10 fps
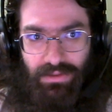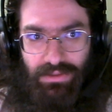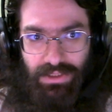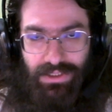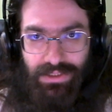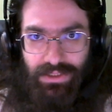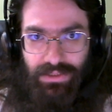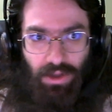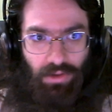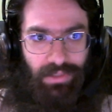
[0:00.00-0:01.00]

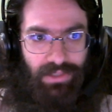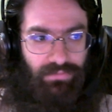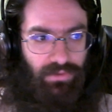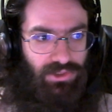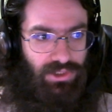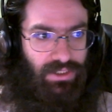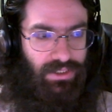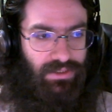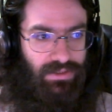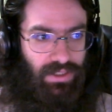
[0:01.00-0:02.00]
statistics.mean function
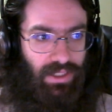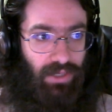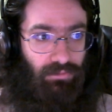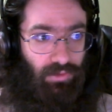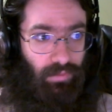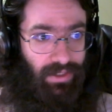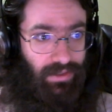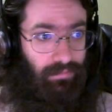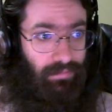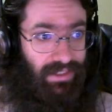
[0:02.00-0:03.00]
is the
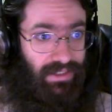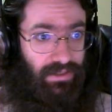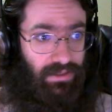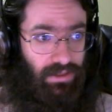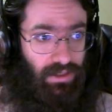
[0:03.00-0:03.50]
arithmetic mean,